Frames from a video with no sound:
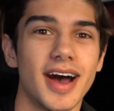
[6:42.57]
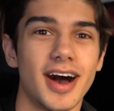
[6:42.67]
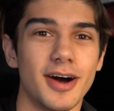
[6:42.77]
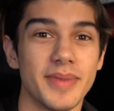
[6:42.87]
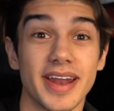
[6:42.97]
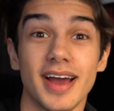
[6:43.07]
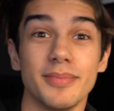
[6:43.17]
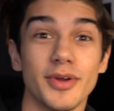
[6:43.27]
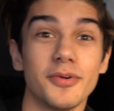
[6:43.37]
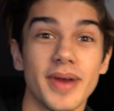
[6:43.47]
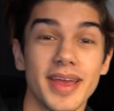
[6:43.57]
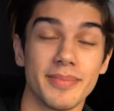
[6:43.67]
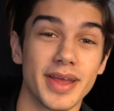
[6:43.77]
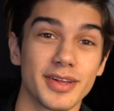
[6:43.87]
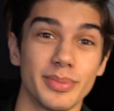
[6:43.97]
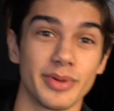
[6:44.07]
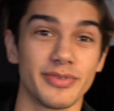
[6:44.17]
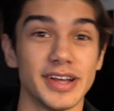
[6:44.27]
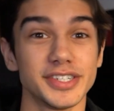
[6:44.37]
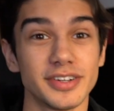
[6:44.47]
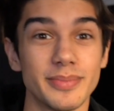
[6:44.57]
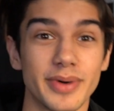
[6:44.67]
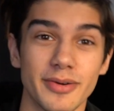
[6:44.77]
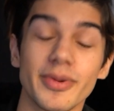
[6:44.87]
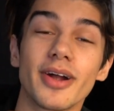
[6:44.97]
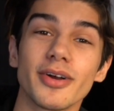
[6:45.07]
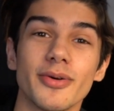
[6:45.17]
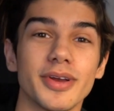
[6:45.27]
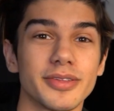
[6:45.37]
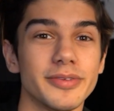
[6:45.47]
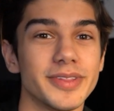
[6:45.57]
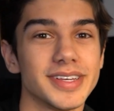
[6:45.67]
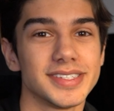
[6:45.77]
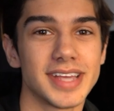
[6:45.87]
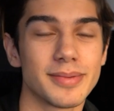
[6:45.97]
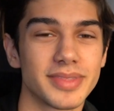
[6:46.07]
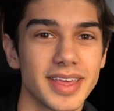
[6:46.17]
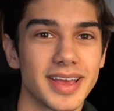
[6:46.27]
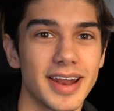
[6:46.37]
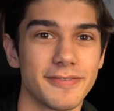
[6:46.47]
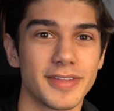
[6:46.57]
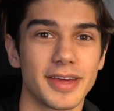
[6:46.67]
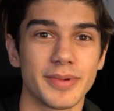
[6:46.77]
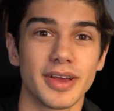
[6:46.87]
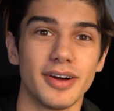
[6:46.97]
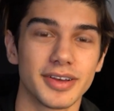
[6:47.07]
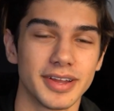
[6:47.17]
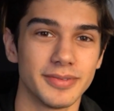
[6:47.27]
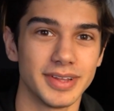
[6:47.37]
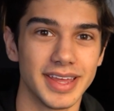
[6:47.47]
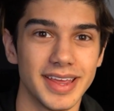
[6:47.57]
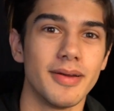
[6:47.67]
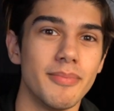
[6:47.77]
and I'm no way a medical professional, but we're all going through this same thing, and I feel like we all can relate.